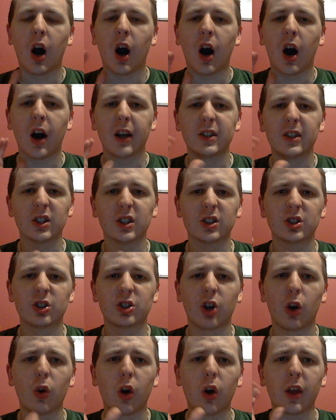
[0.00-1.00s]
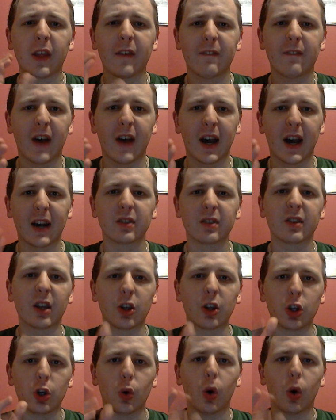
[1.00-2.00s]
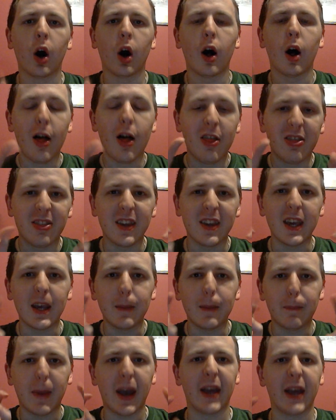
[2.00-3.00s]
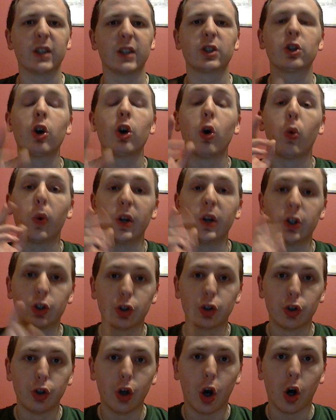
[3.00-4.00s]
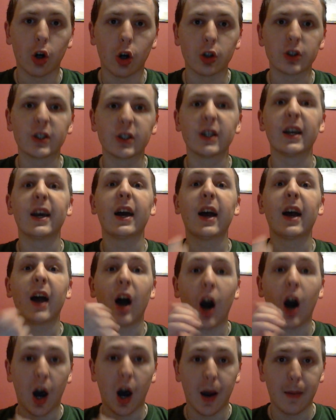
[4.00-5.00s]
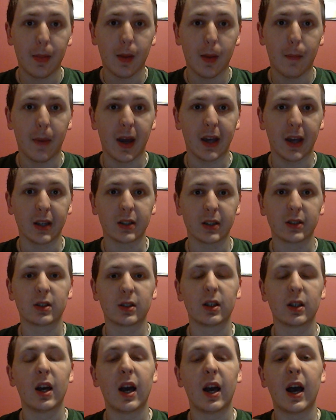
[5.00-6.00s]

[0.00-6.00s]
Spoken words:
I just don't like the fact that you are the best, which you're not. I'm the best.